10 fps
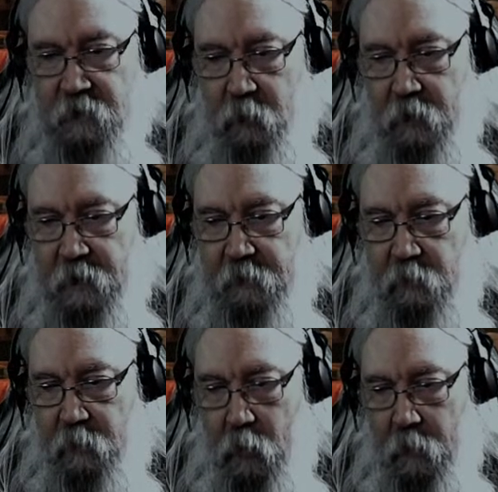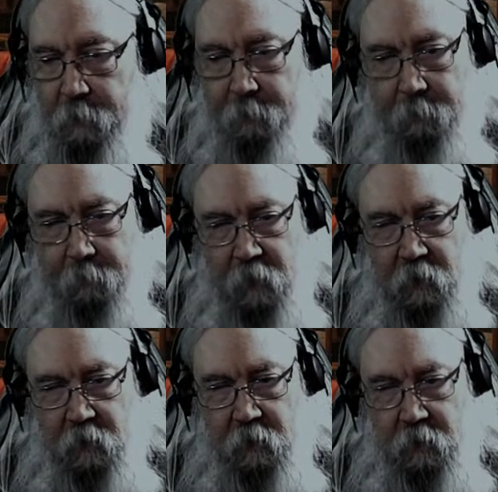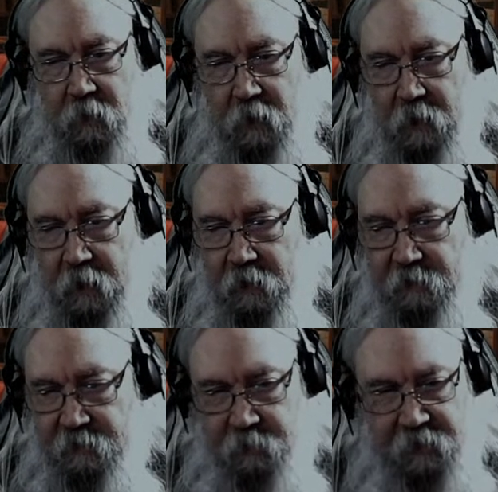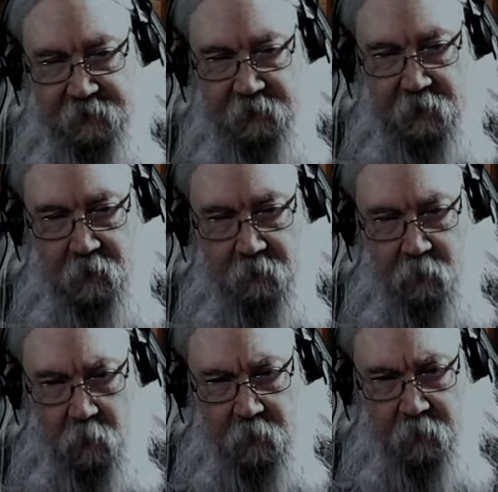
So we're going to get through more. Spacing here for